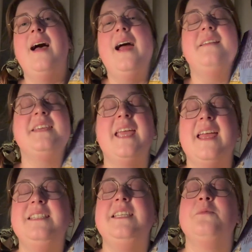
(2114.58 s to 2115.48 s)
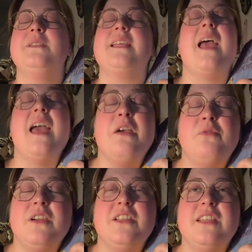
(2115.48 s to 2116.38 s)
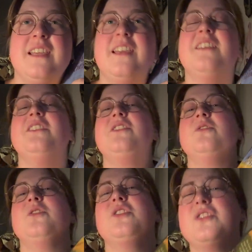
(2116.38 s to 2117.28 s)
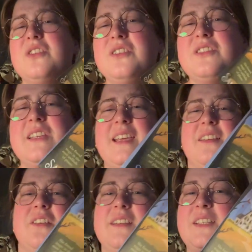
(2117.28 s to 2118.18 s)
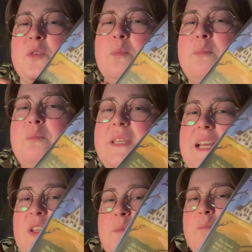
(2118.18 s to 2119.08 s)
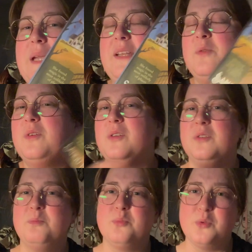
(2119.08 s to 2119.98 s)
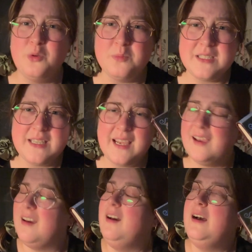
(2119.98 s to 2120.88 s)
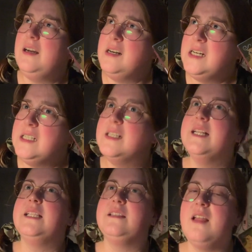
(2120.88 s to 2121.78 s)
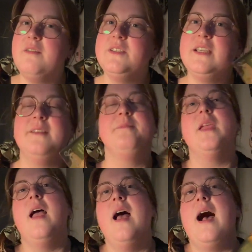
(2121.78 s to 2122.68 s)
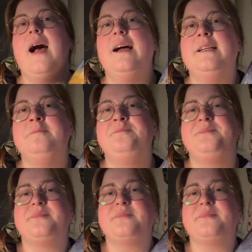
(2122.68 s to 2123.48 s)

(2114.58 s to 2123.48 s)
And the ending was everything. And the dog Circe and her little yellow beetle called Broomstick. Oh, loved it. Um,